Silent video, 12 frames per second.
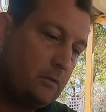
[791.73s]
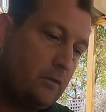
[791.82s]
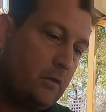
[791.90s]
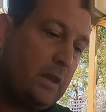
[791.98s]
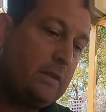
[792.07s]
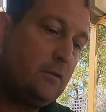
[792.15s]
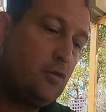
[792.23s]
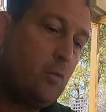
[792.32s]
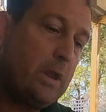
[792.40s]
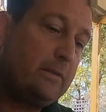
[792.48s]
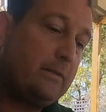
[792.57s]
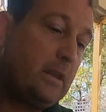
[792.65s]
So these little
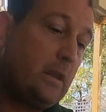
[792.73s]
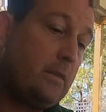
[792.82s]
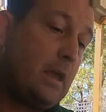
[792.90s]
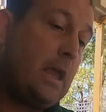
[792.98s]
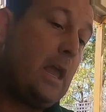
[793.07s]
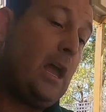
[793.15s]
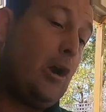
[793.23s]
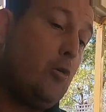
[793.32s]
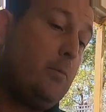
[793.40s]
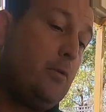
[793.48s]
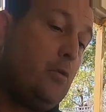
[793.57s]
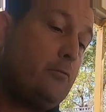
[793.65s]
wings here, they
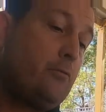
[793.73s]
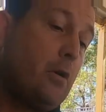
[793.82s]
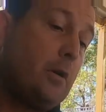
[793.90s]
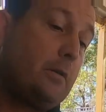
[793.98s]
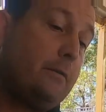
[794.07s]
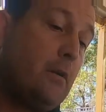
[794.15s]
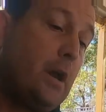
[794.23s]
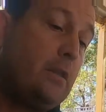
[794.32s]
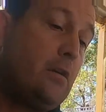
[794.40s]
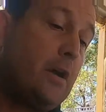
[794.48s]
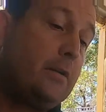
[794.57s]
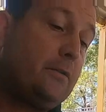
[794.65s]
help your rocket to fly
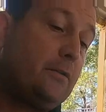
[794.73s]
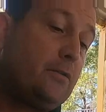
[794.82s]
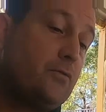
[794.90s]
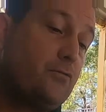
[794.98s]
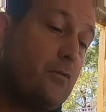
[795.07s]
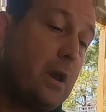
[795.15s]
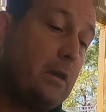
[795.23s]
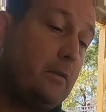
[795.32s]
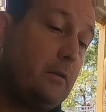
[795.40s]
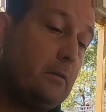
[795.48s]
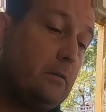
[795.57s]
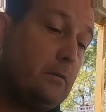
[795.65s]
nice and straight.